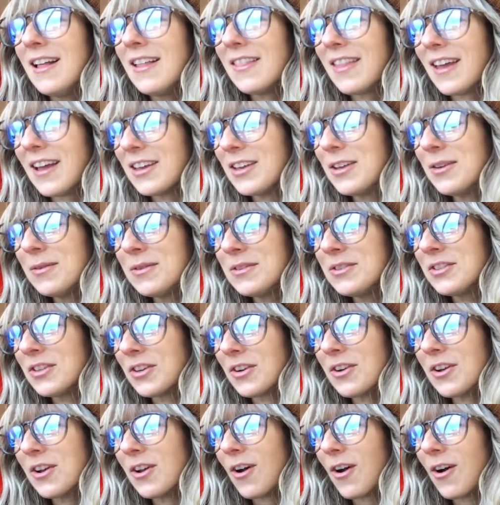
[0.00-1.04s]
that you
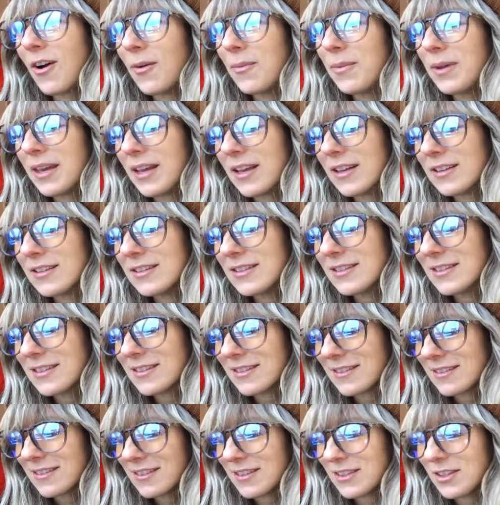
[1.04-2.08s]
endured it all because
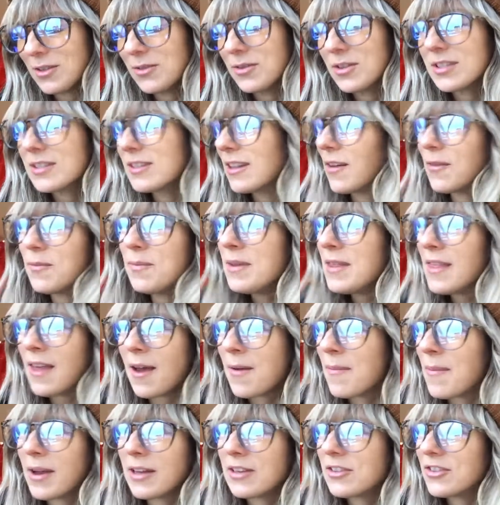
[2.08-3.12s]
you just love me
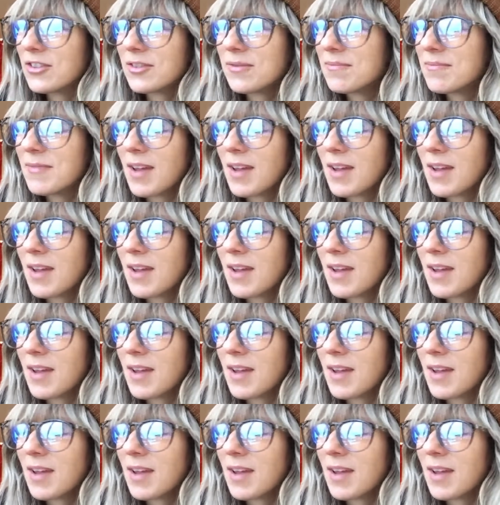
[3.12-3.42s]
that much,